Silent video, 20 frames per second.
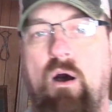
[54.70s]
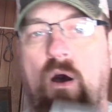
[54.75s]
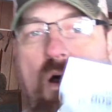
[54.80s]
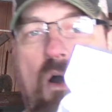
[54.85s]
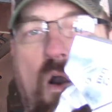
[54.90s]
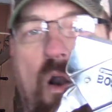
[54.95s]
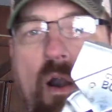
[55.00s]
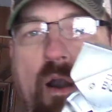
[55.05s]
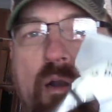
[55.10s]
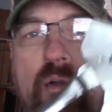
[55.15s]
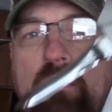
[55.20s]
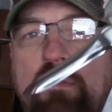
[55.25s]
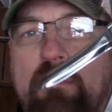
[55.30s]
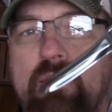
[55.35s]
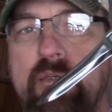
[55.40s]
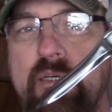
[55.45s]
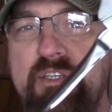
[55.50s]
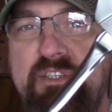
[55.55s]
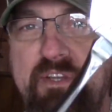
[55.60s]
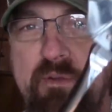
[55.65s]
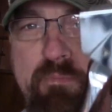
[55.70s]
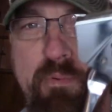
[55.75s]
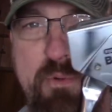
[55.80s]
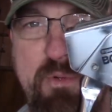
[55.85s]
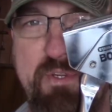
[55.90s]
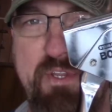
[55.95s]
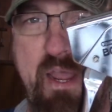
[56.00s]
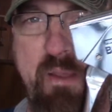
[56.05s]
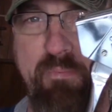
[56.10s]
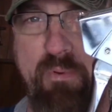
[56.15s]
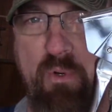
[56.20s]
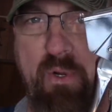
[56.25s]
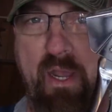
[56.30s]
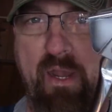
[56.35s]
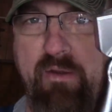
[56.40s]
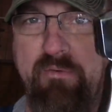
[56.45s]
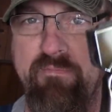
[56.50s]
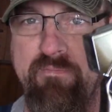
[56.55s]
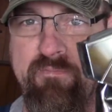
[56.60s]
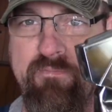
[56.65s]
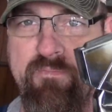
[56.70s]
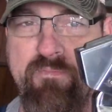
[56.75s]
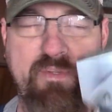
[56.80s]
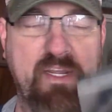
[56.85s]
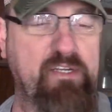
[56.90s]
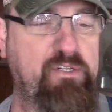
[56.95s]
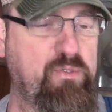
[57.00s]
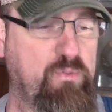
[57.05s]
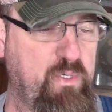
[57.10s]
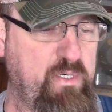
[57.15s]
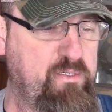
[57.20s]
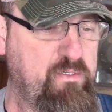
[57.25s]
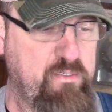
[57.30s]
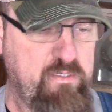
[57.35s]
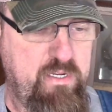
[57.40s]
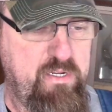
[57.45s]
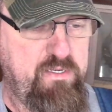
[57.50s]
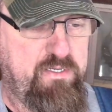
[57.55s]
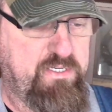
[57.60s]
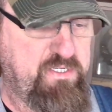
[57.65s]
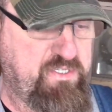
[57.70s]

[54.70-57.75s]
are a simple staple gun. This one is a